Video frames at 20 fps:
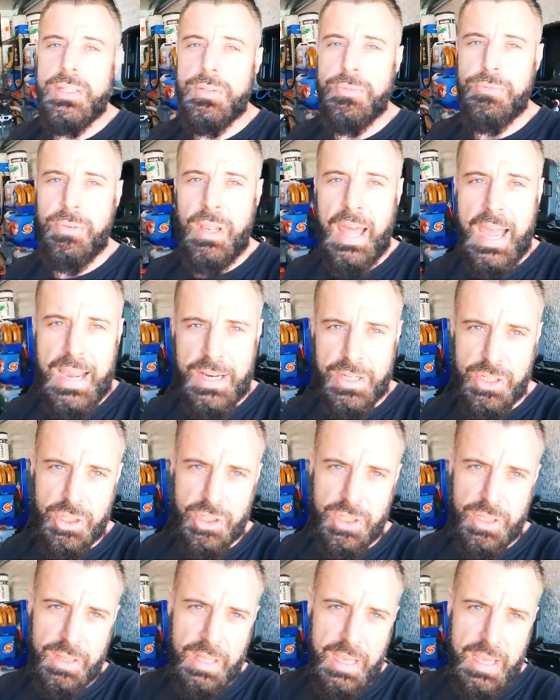is
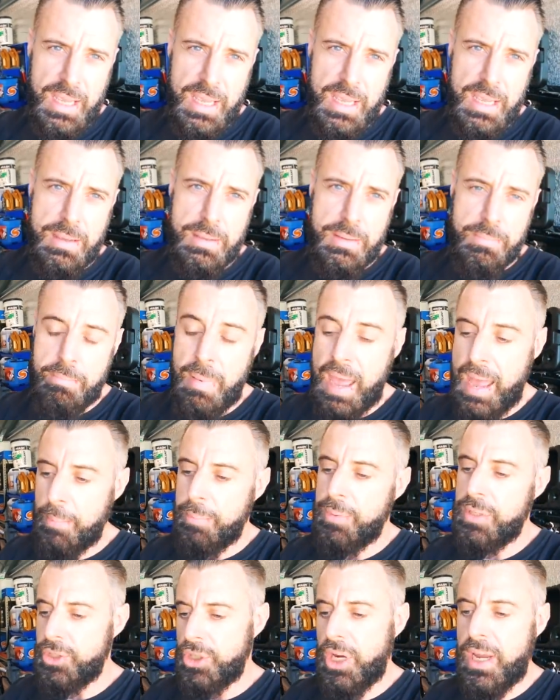flashed the
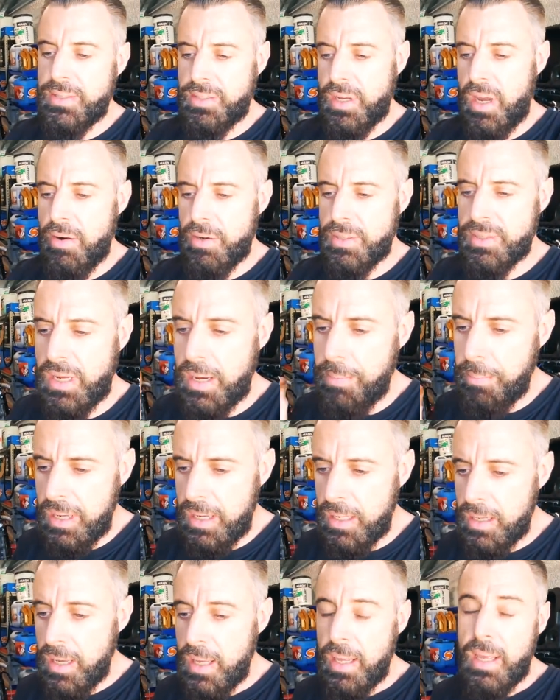map that JSR has sent
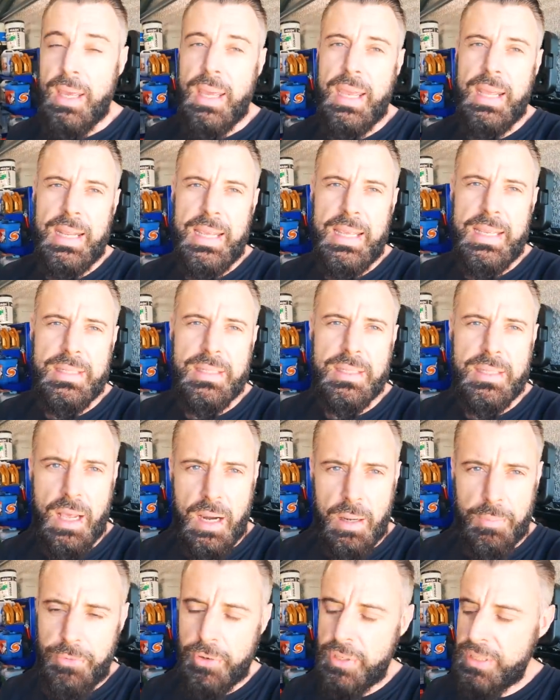me. It is
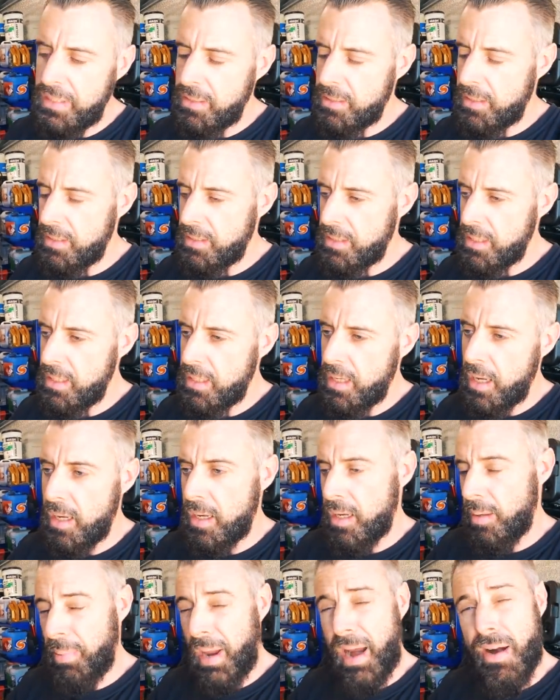set up for a DCT
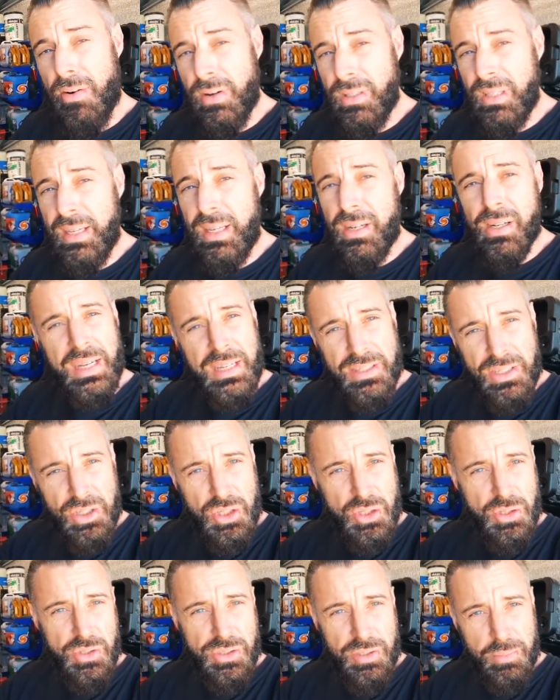car, apparently, and I guess
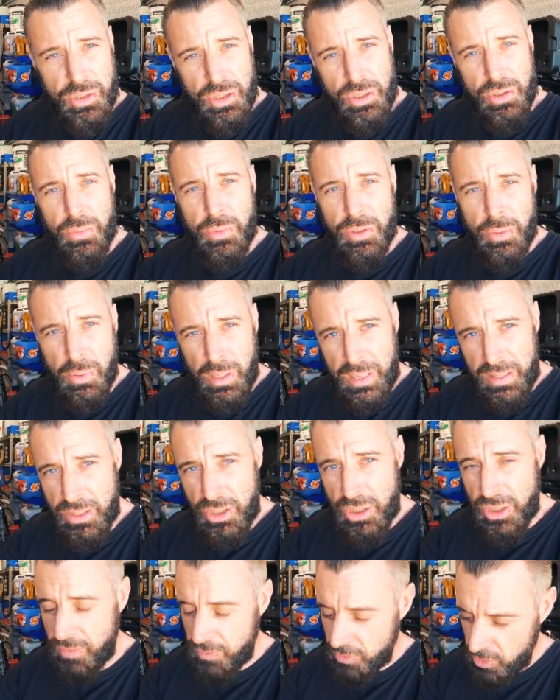it's just got something to do with the way
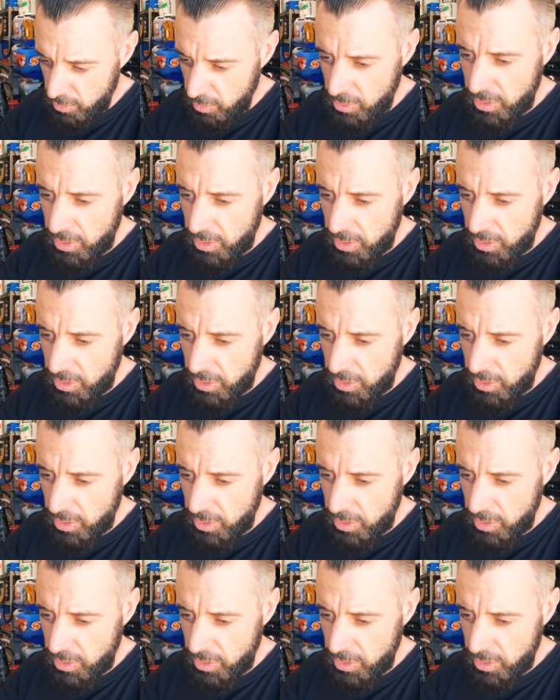the shifts will